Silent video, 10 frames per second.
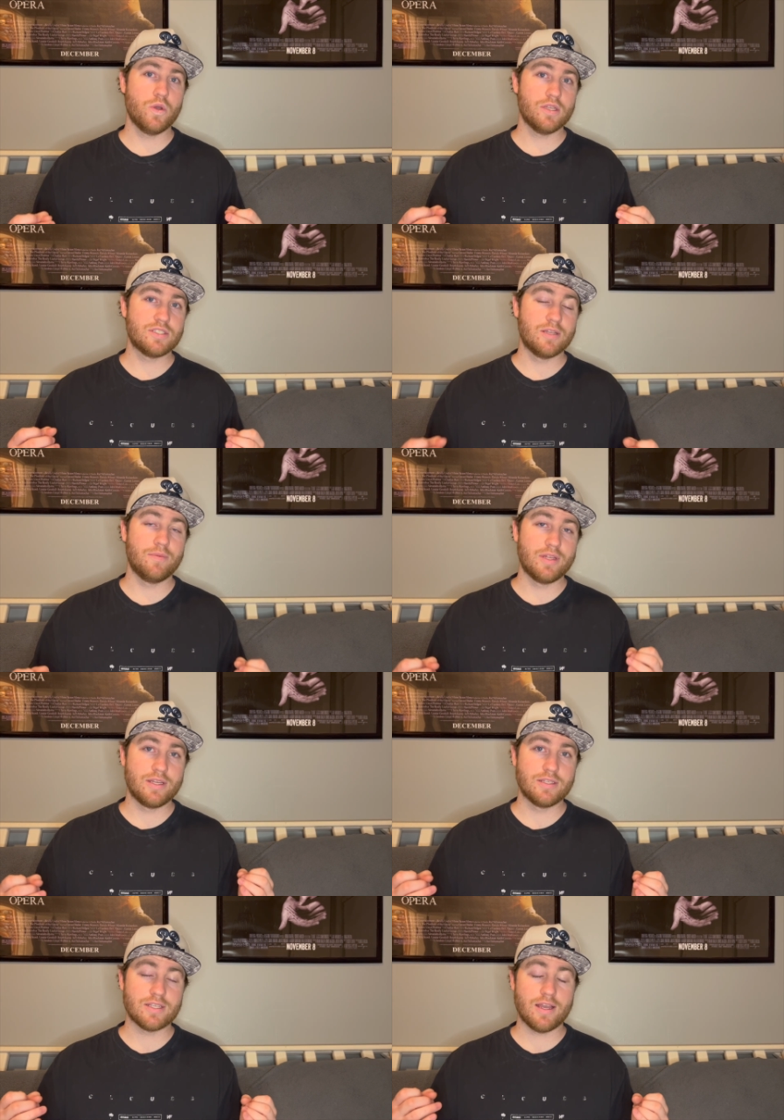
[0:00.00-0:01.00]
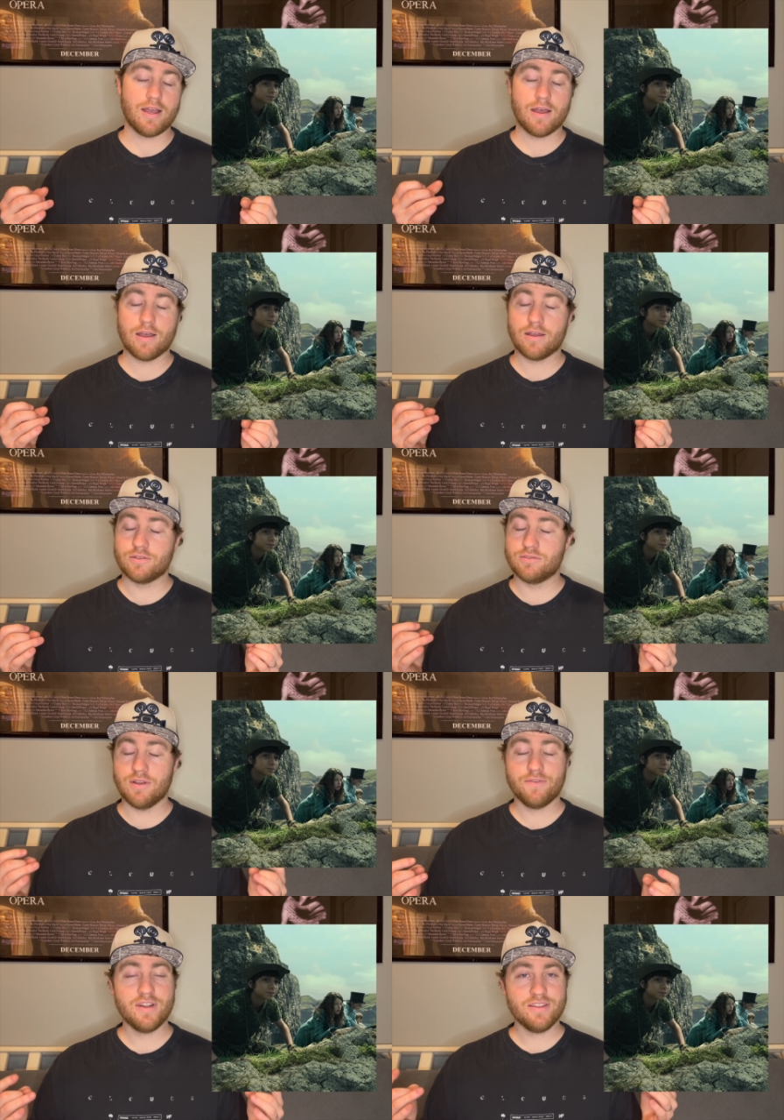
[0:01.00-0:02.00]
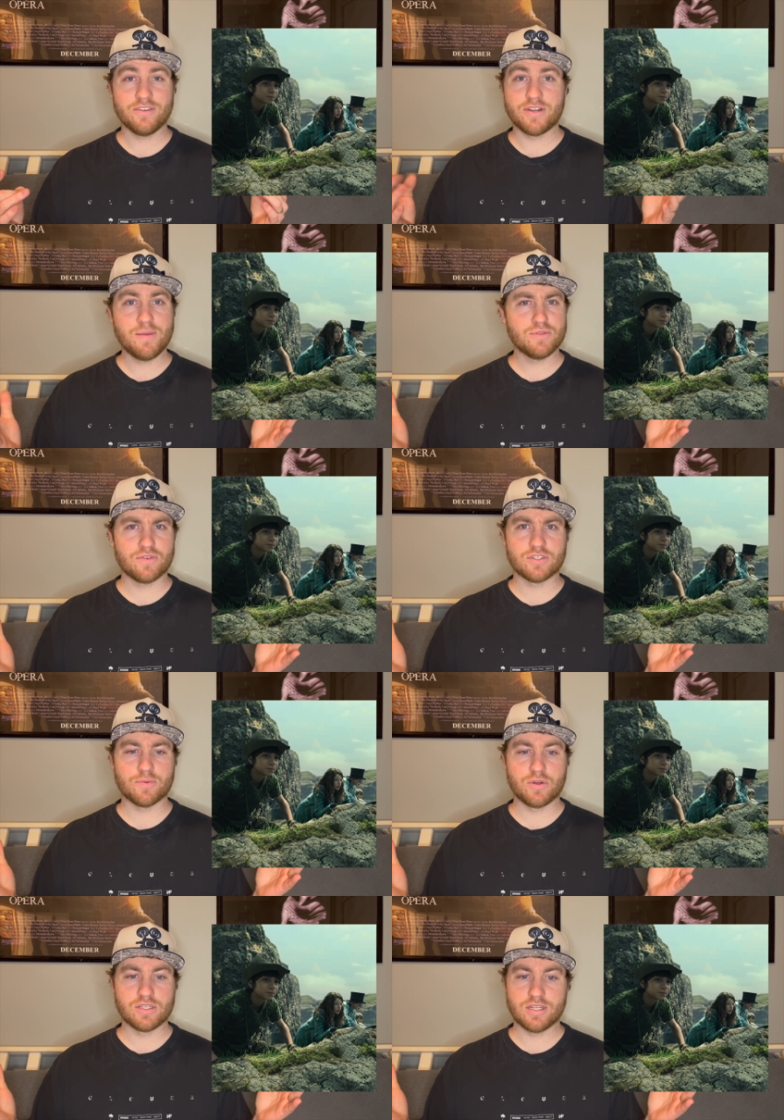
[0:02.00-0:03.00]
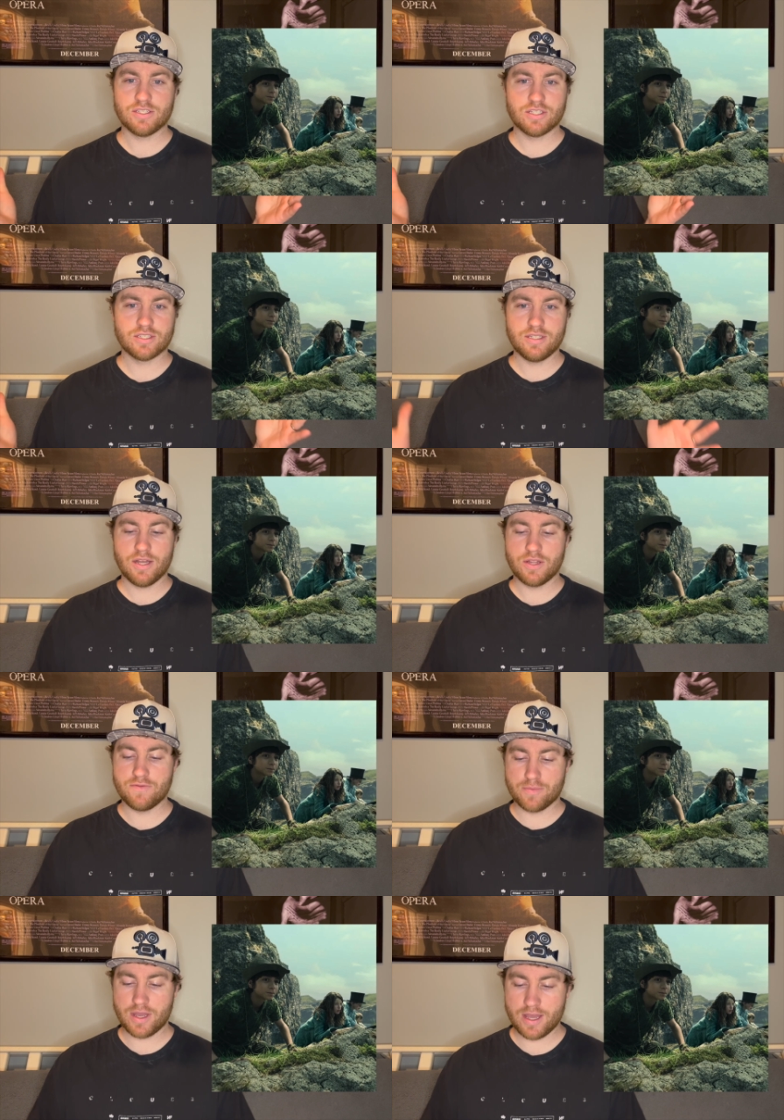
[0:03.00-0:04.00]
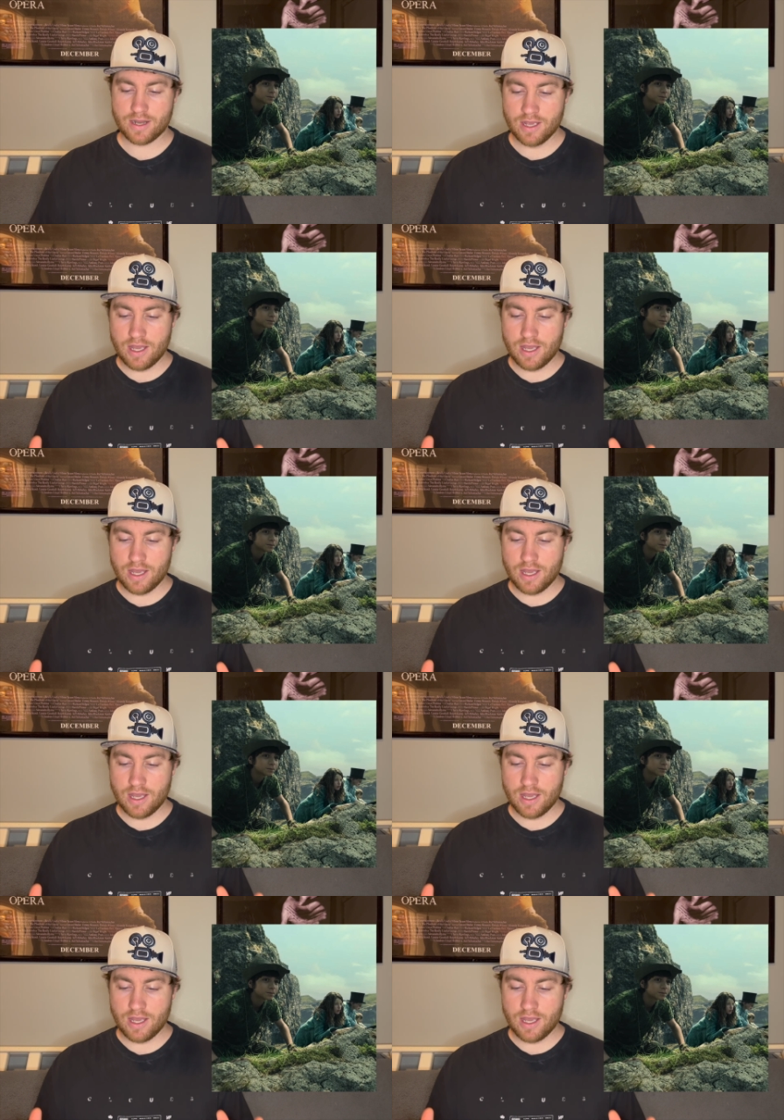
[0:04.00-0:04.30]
siblings, uh, I forget their names for some reason. That's just now leaving my head.